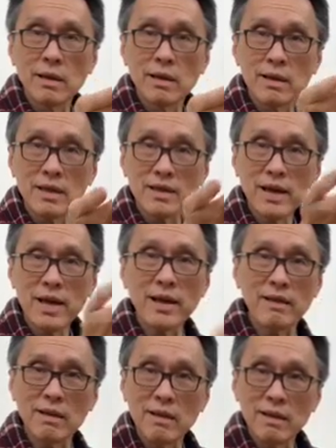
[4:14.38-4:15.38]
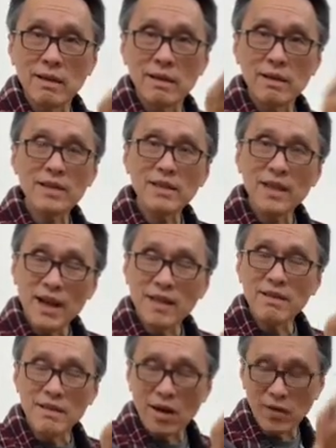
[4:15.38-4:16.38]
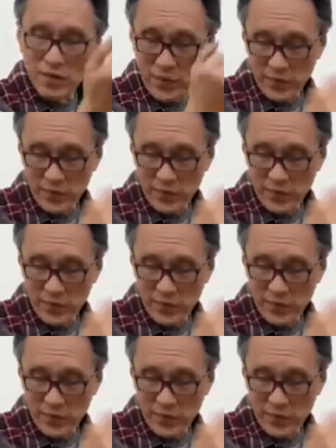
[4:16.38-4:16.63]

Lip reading: this Tan Sao,